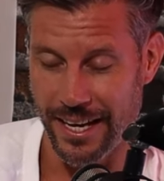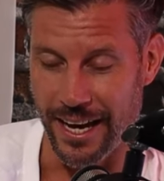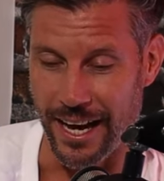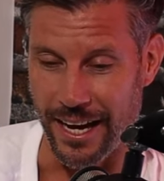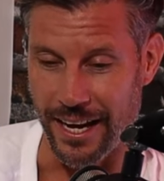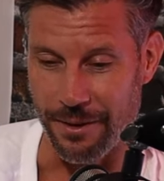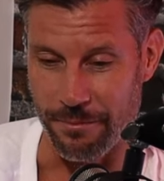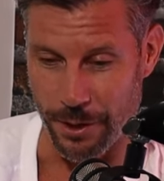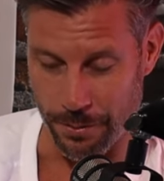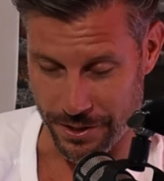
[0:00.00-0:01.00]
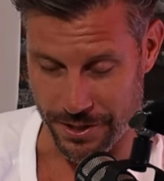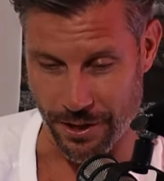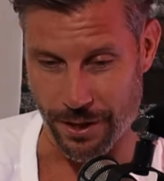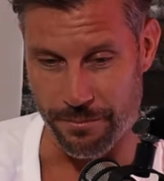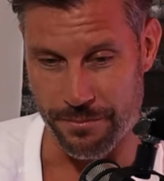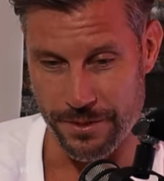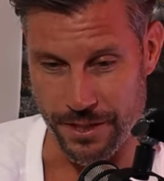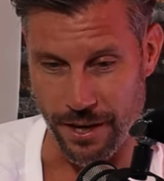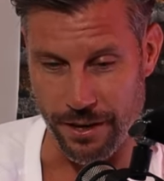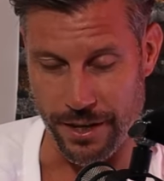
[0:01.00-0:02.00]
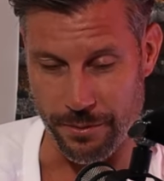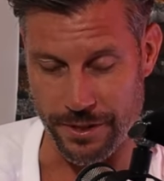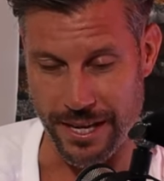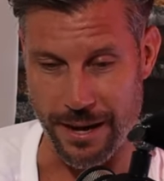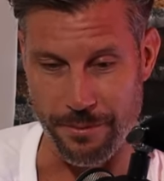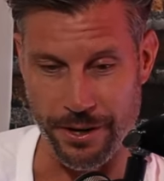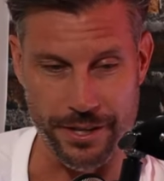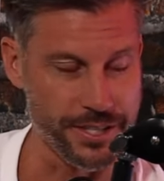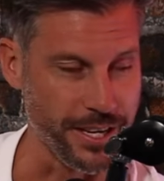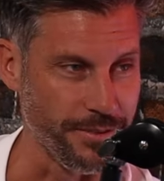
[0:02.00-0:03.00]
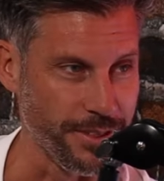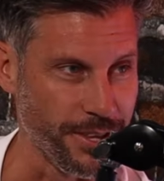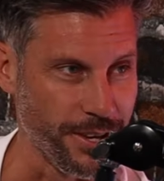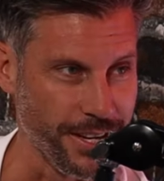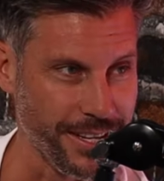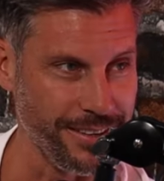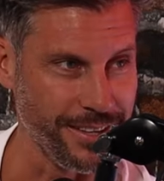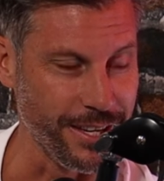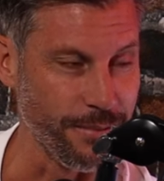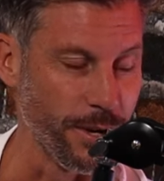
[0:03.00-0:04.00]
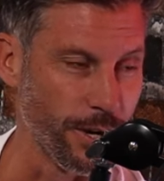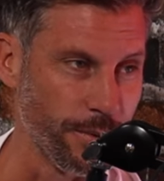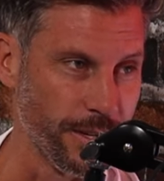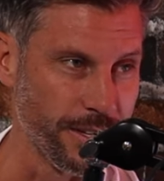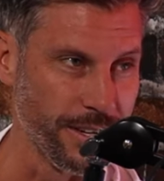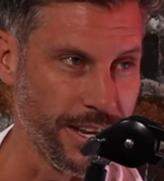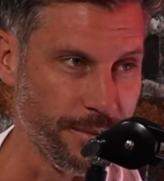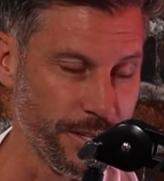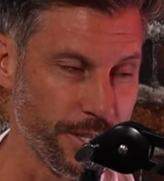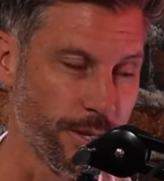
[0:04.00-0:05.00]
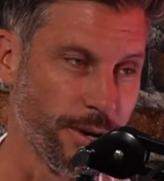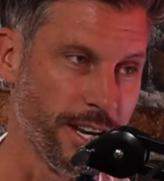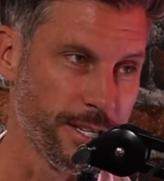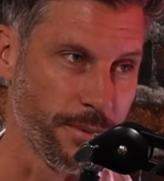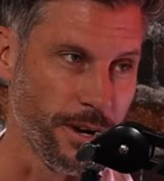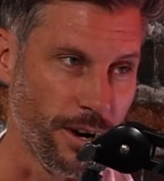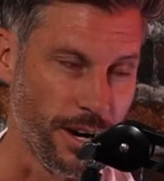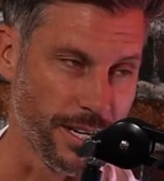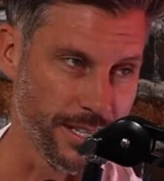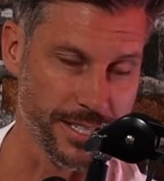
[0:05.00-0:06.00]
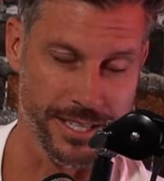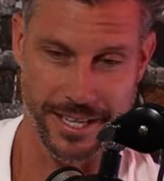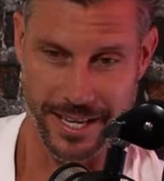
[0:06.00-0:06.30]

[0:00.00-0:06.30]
Uh, Melbourne time, so it would come on at seven thirty in Melbourne and be two hours behind,